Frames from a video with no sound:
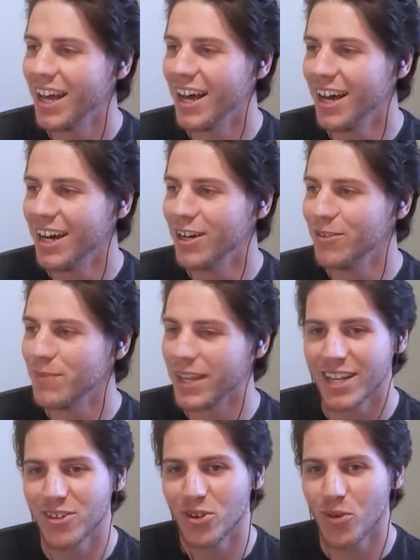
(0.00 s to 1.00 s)
And
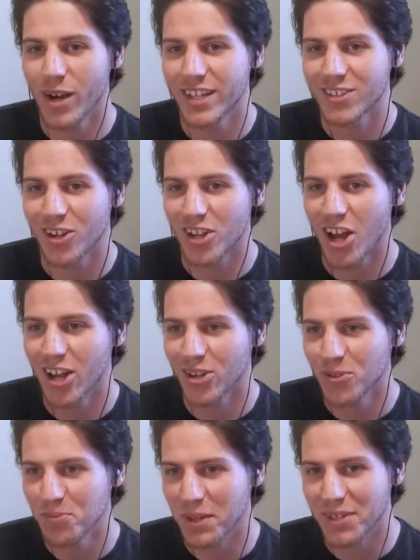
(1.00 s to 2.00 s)
I don't know why it's called
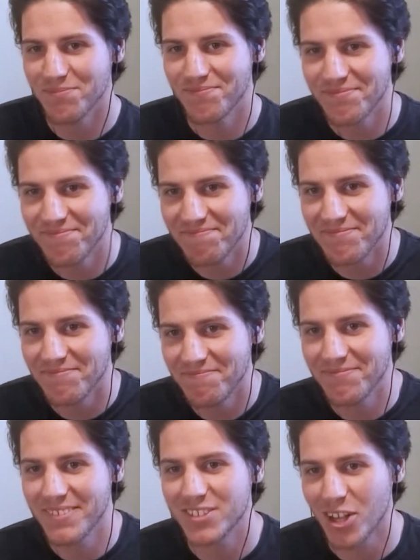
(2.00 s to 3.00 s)
HODL, but
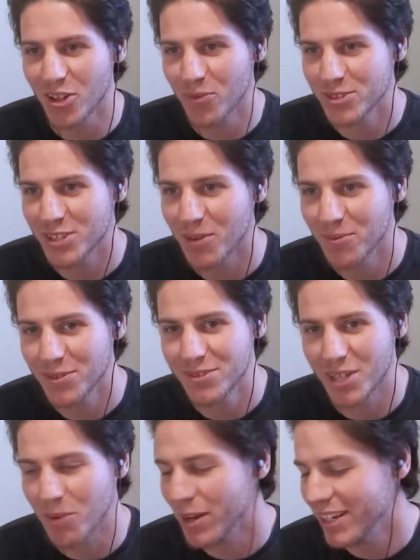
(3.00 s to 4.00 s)
it's all over
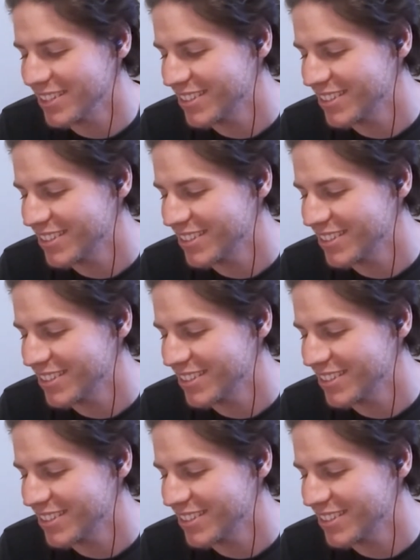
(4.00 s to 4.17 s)
subreddit.